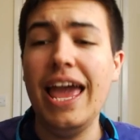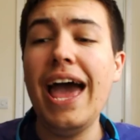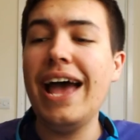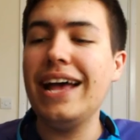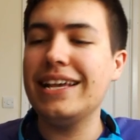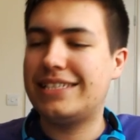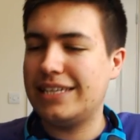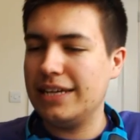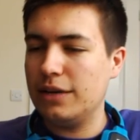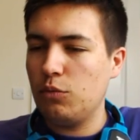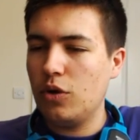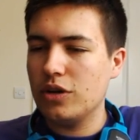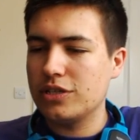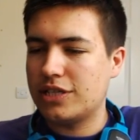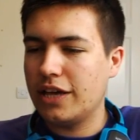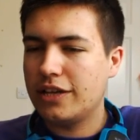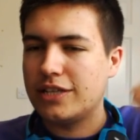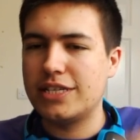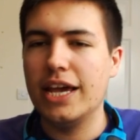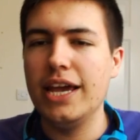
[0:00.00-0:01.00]
Yes, it
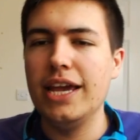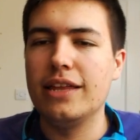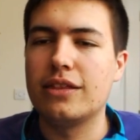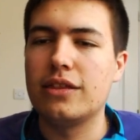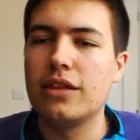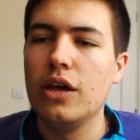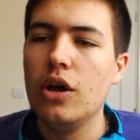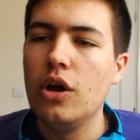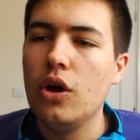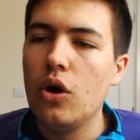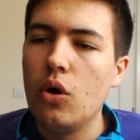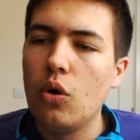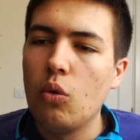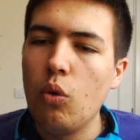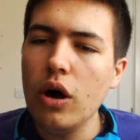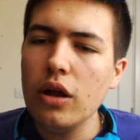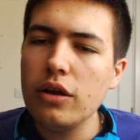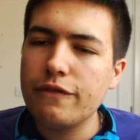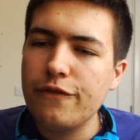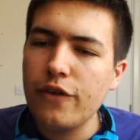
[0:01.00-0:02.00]
was the teeth.
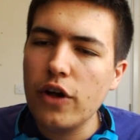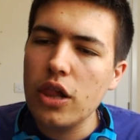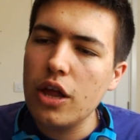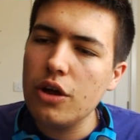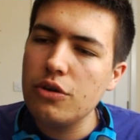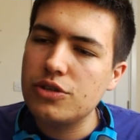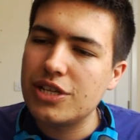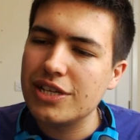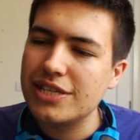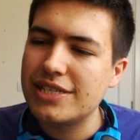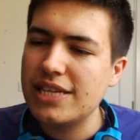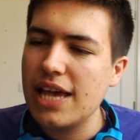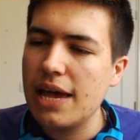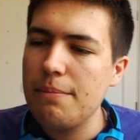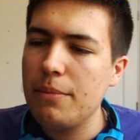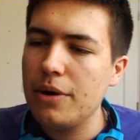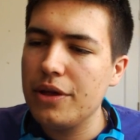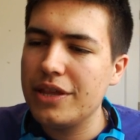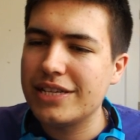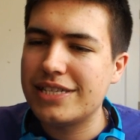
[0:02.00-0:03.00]
What follows
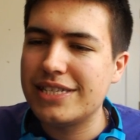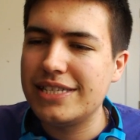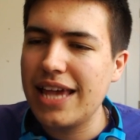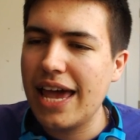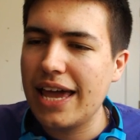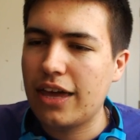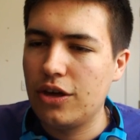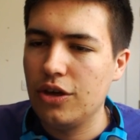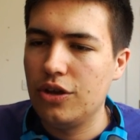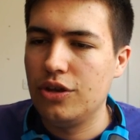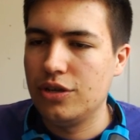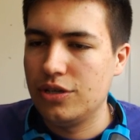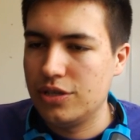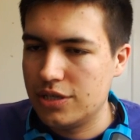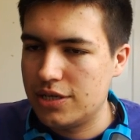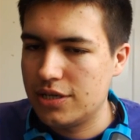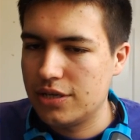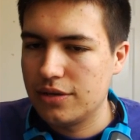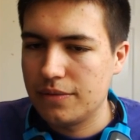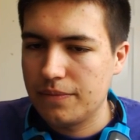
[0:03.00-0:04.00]
December the
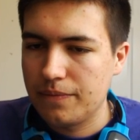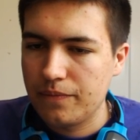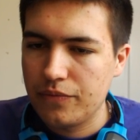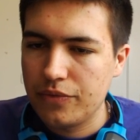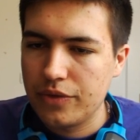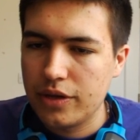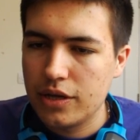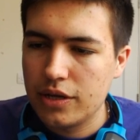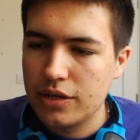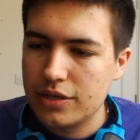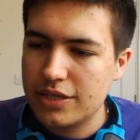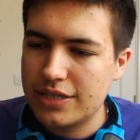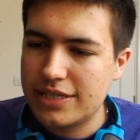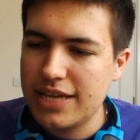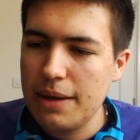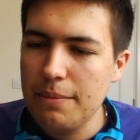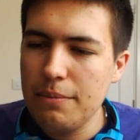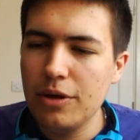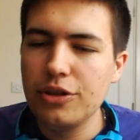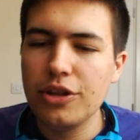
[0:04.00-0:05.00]
2nd?
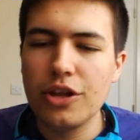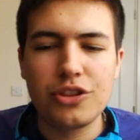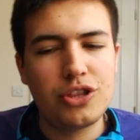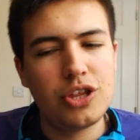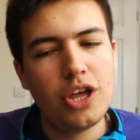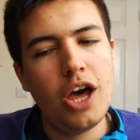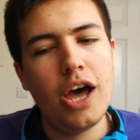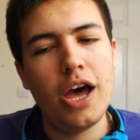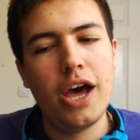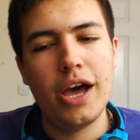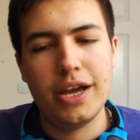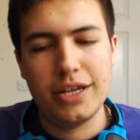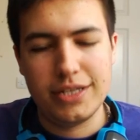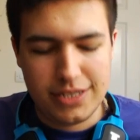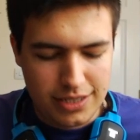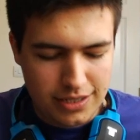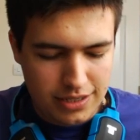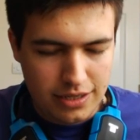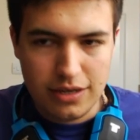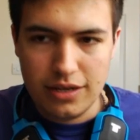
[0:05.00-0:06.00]
December the
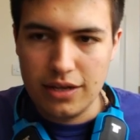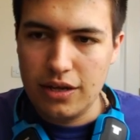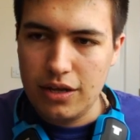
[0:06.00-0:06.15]
3rd.